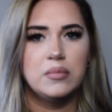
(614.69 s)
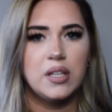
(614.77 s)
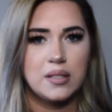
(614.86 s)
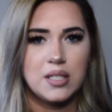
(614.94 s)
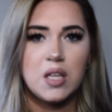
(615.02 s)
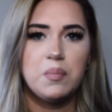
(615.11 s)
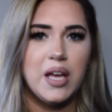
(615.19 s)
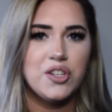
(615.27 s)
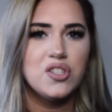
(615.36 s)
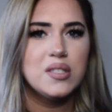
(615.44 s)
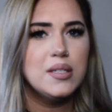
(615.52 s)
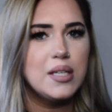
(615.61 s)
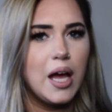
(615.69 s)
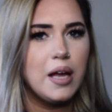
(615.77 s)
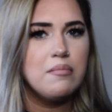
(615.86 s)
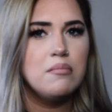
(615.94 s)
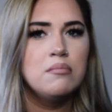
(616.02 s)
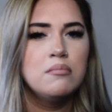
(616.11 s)
does take patience and
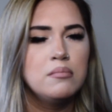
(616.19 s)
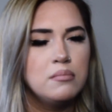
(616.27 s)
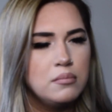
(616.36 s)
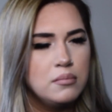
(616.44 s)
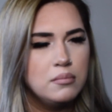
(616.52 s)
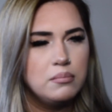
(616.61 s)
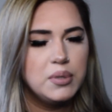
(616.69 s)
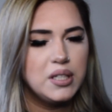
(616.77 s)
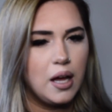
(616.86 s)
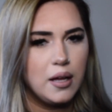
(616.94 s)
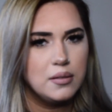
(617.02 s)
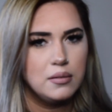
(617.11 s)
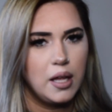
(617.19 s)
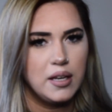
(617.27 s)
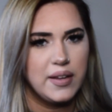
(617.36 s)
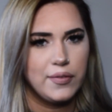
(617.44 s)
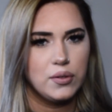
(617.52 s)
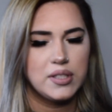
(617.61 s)
time, but not a
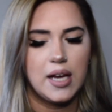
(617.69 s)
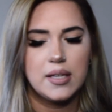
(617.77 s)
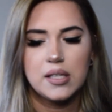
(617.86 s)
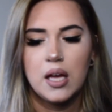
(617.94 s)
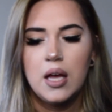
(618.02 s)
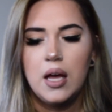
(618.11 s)
difficult task.